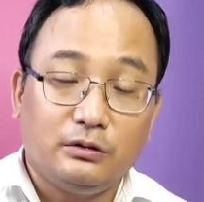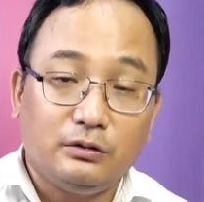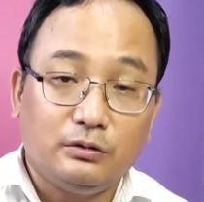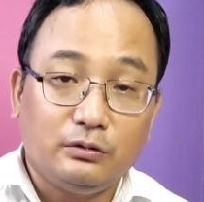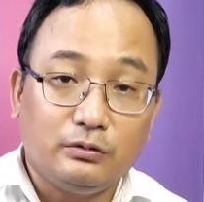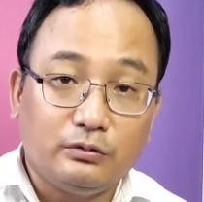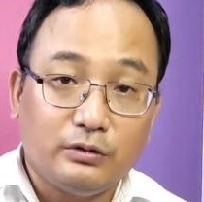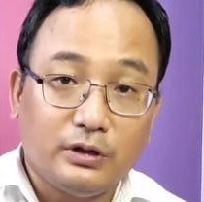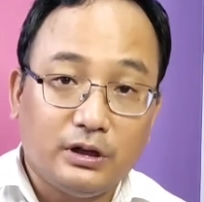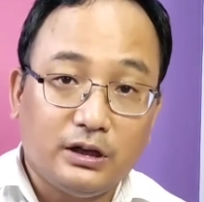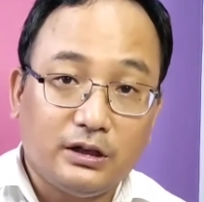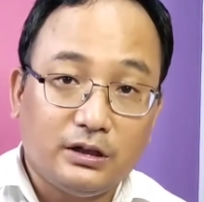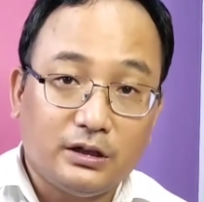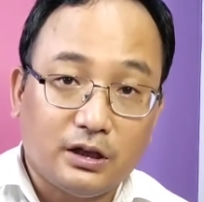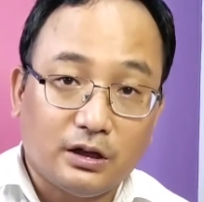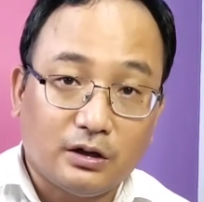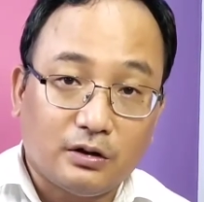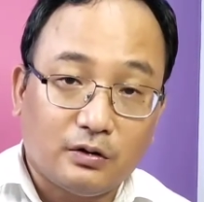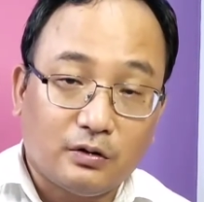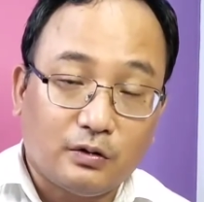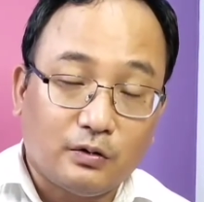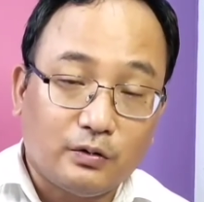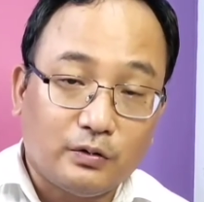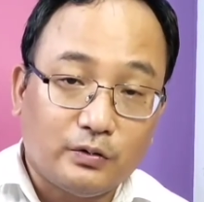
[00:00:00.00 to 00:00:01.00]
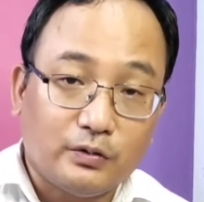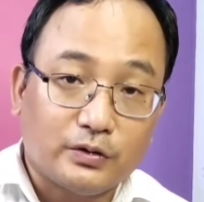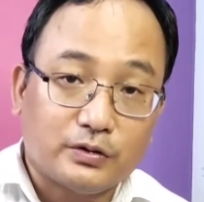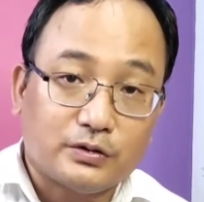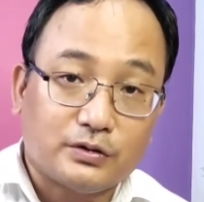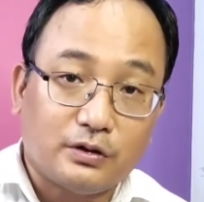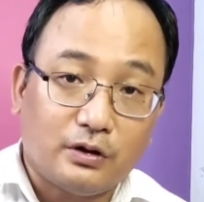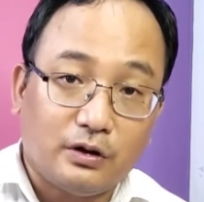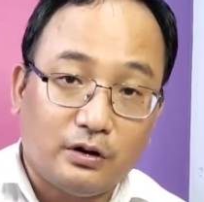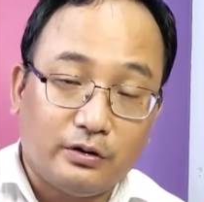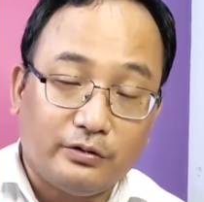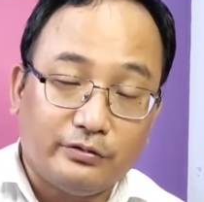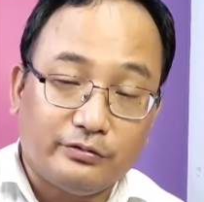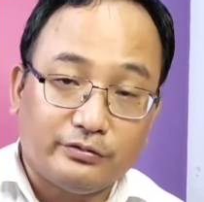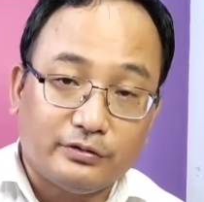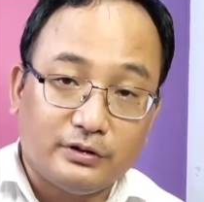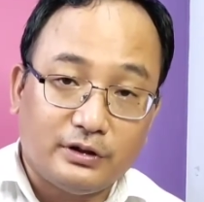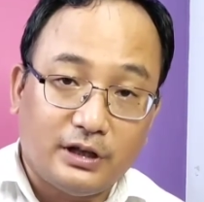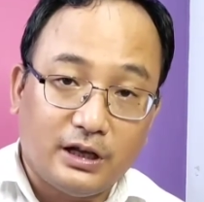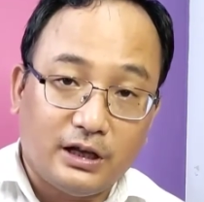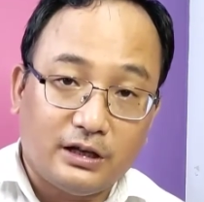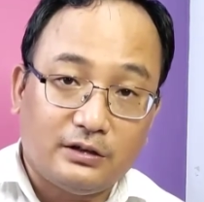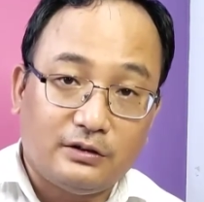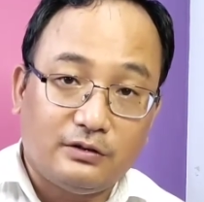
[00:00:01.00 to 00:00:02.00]
during the course of
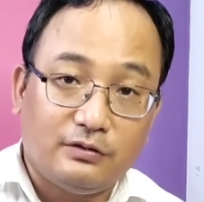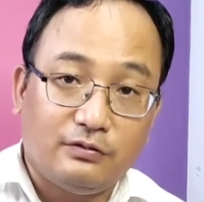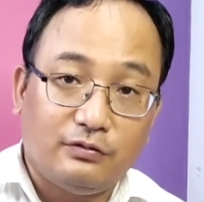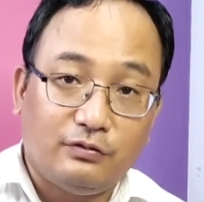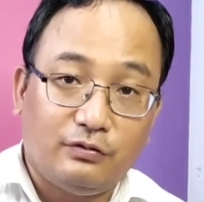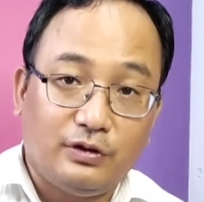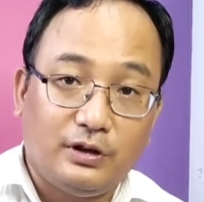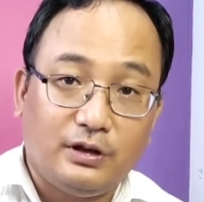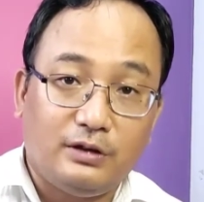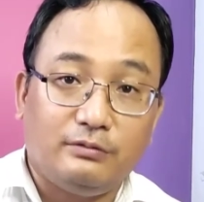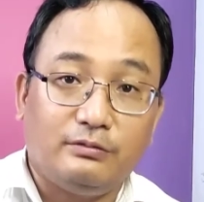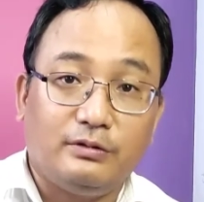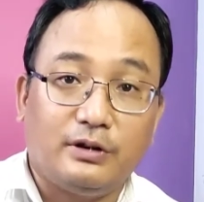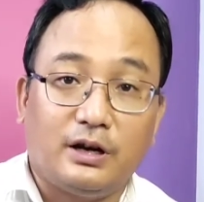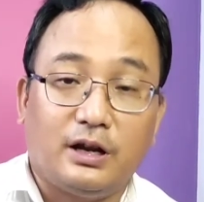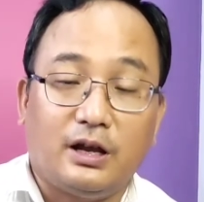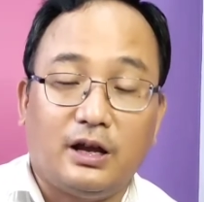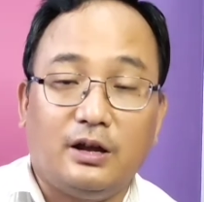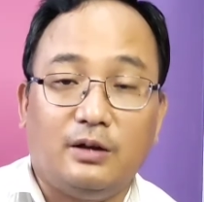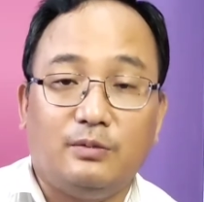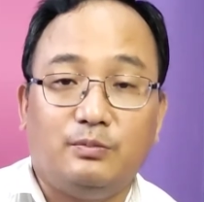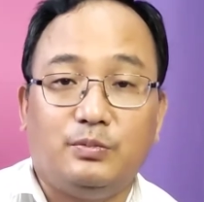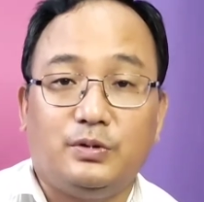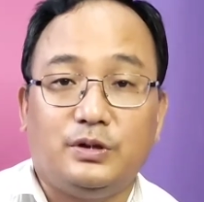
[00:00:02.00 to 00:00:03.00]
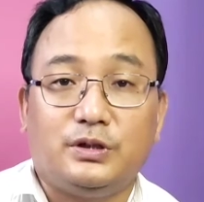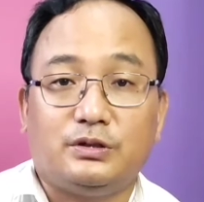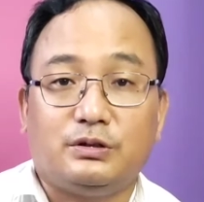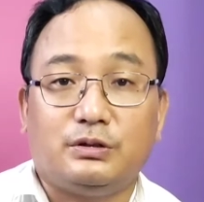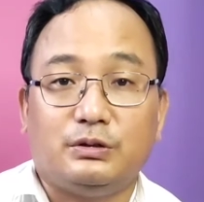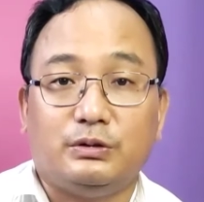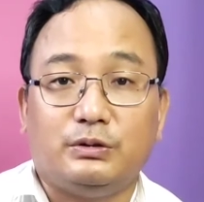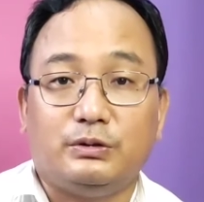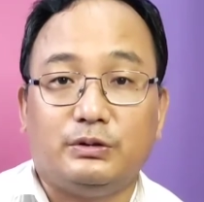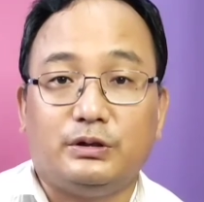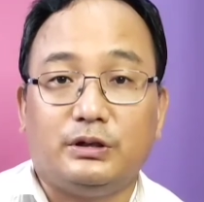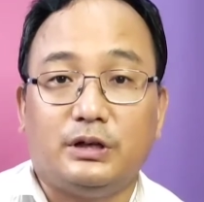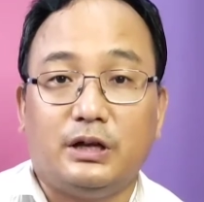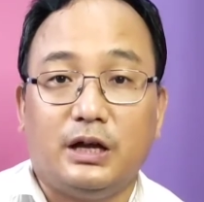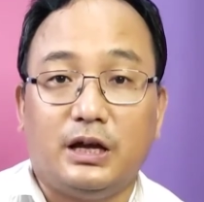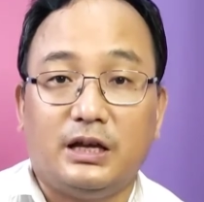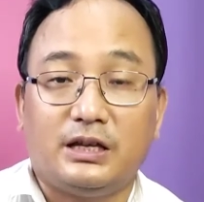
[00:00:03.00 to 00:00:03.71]
that fever episode,